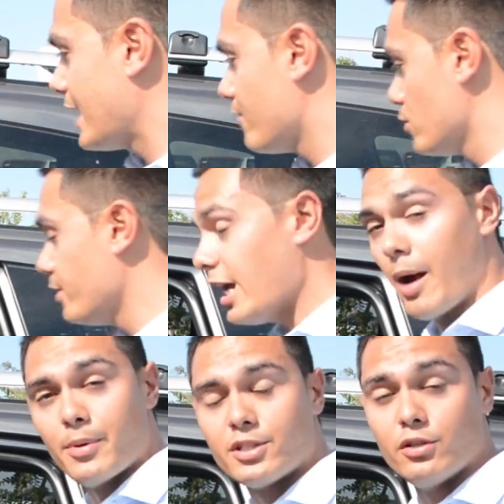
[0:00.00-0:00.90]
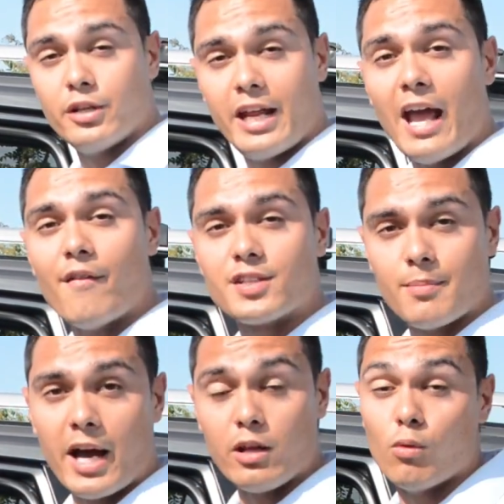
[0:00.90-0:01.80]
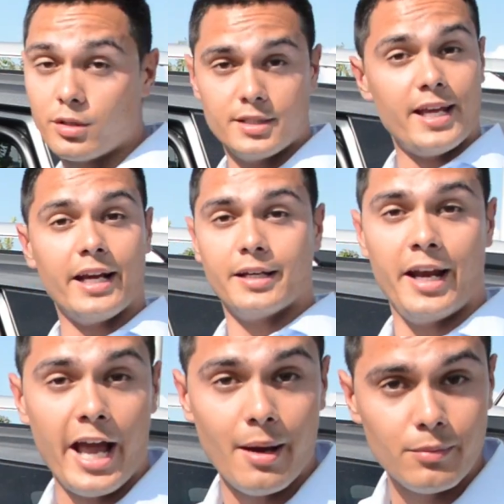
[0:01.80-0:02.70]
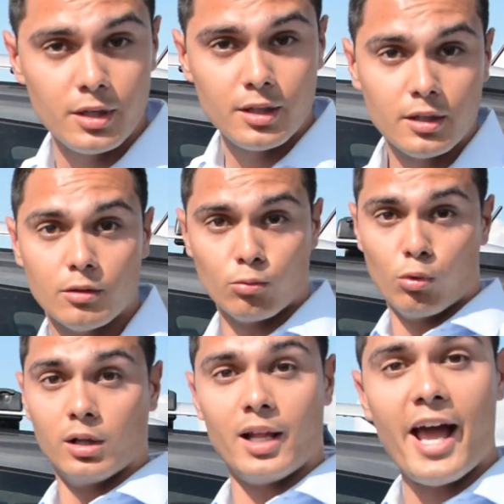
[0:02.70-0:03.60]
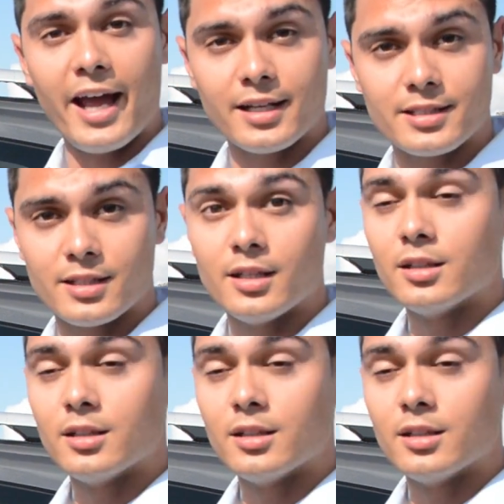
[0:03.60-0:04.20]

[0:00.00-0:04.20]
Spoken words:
gives you the opportunity to have somebody who wants to take a nap, relax,